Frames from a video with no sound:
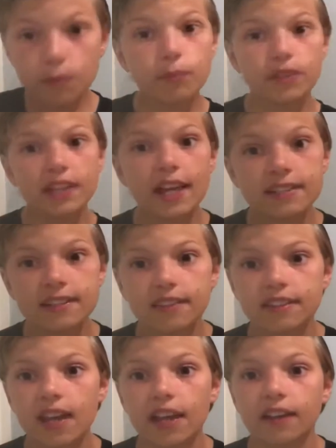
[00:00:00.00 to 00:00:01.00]
But that's the
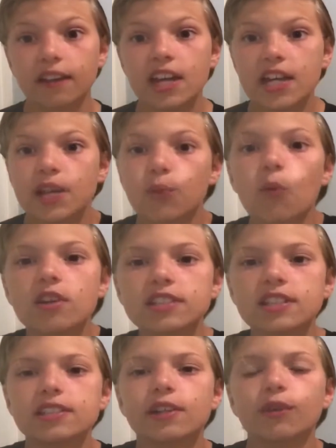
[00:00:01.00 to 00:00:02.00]
thing. It
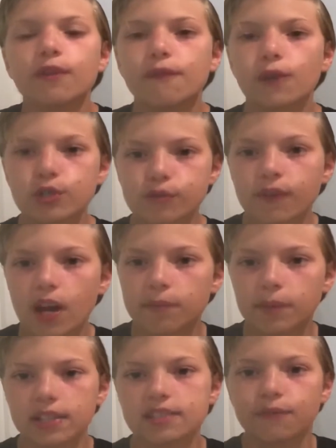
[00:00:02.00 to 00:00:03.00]
wasn't until the first 5
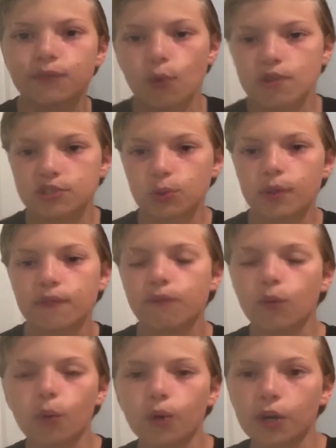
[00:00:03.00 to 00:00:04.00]
minutes of Toy Story
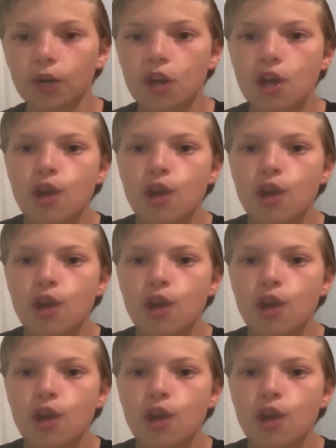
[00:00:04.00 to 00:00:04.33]
4